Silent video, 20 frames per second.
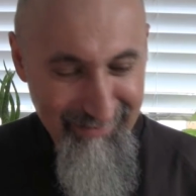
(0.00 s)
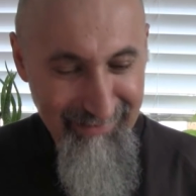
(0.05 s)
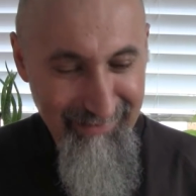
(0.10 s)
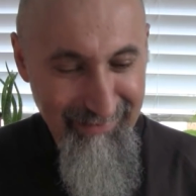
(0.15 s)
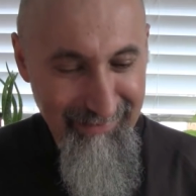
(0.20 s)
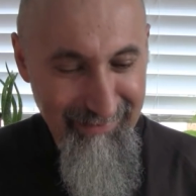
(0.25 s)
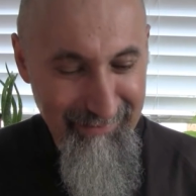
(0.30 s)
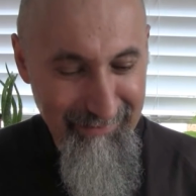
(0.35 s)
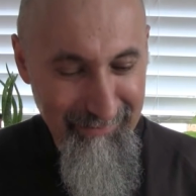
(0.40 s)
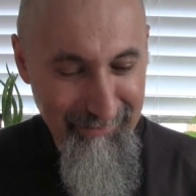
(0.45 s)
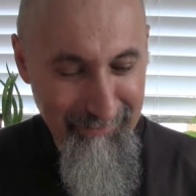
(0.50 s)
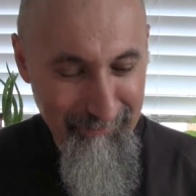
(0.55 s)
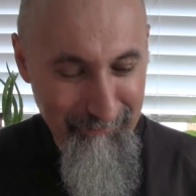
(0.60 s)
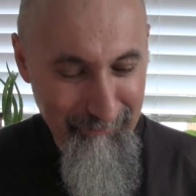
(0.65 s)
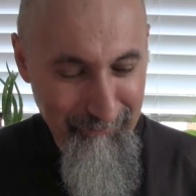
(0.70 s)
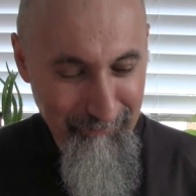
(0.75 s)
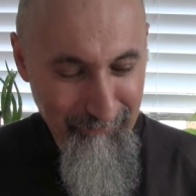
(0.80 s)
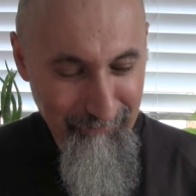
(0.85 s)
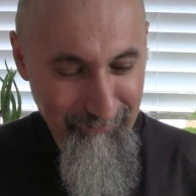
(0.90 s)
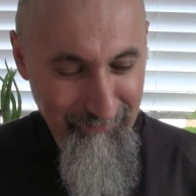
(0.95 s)
Uh,
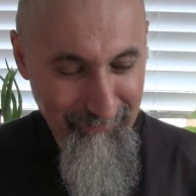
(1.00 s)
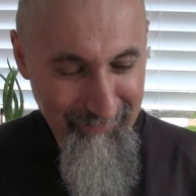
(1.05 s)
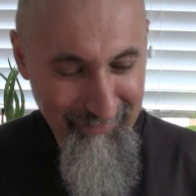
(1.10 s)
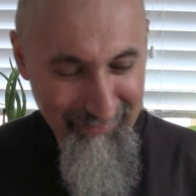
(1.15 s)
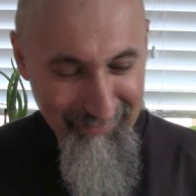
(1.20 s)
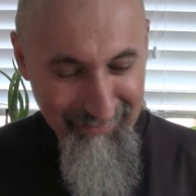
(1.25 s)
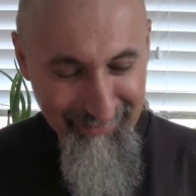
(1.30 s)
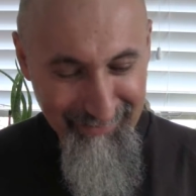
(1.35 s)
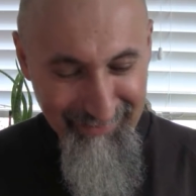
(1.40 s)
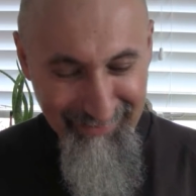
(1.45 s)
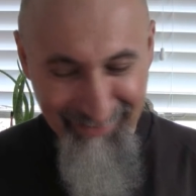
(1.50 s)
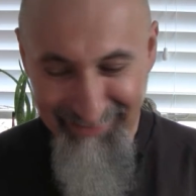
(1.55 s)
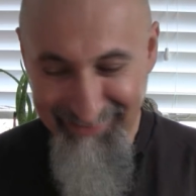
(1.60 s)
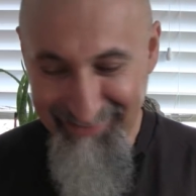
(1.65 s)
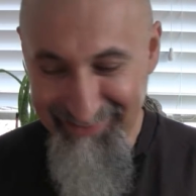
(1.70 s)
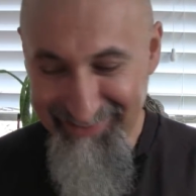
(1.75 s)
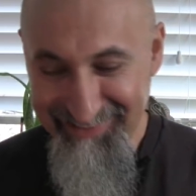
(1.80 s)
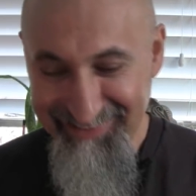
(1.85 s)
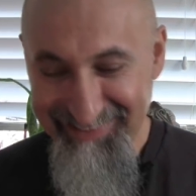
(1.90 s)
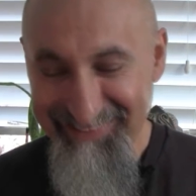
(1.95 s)
and
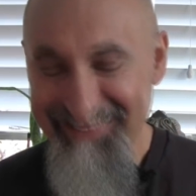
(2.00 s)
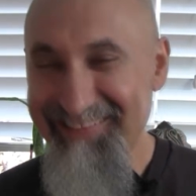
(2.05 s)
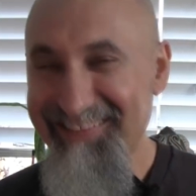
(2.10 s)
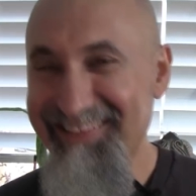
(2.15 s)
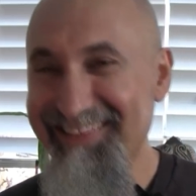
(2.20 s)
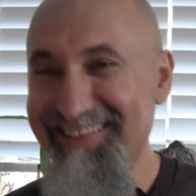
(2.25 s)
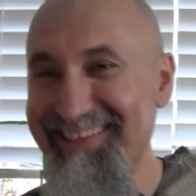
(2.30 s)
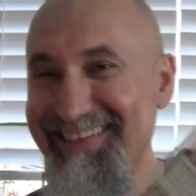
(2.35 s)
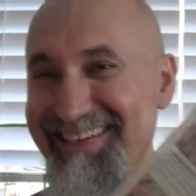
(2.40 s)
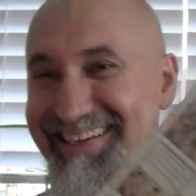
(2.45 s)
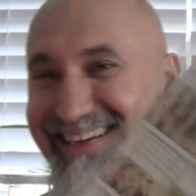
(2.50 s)
these are